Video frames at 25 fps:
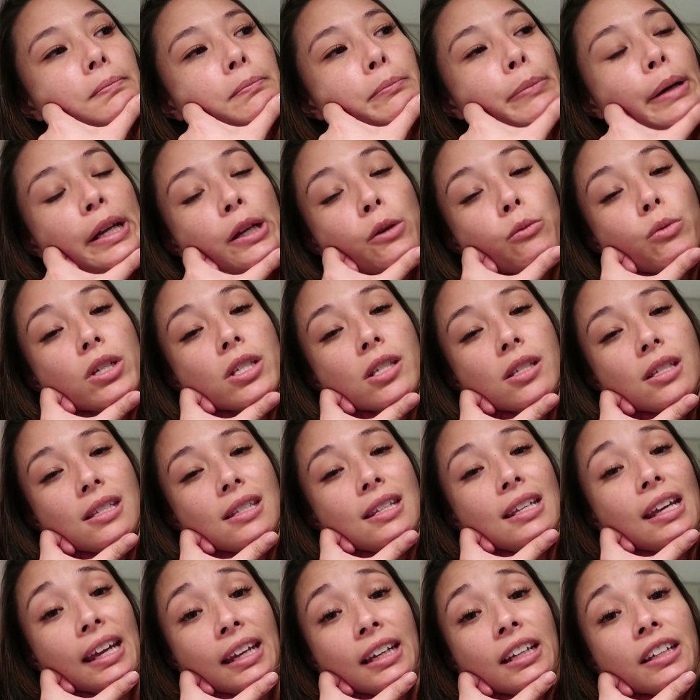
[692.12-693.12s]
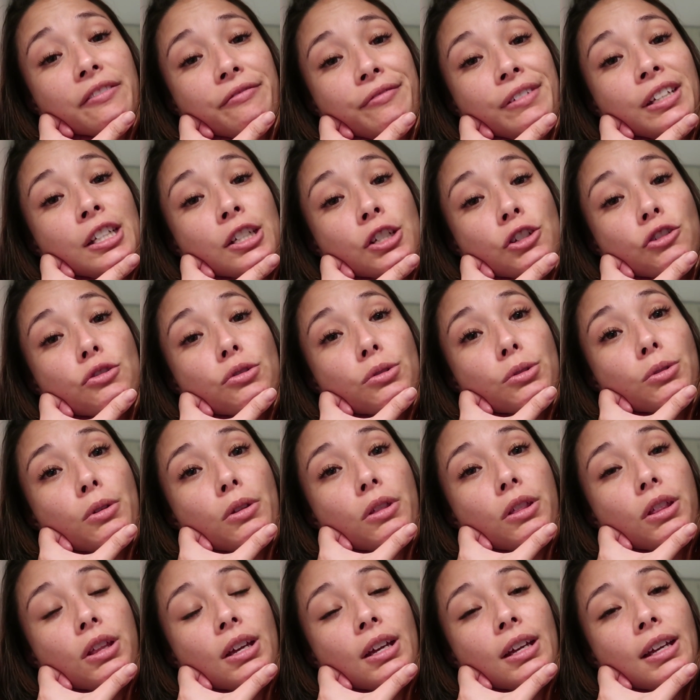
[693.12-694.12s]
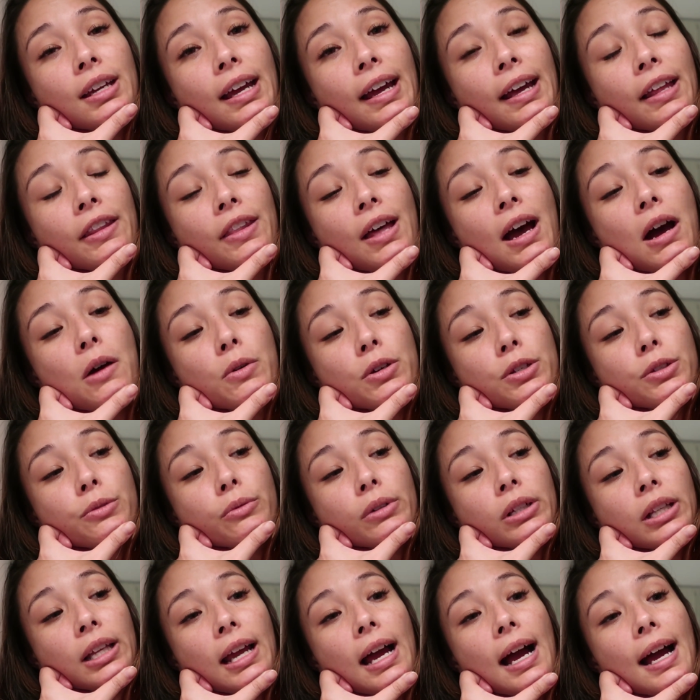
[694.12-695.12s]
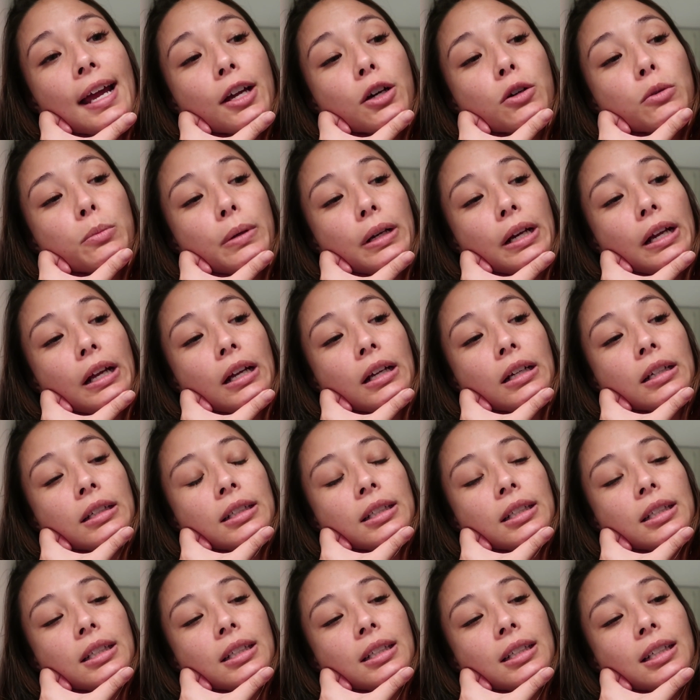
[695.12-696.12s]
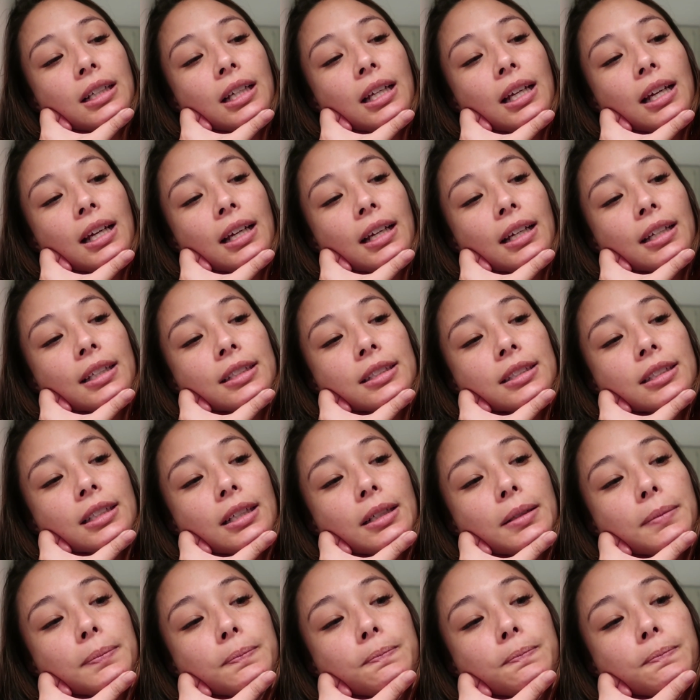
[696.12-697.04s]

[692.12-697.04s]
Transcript: but it was The Inconvenient Truth, and that was really eye-opening. And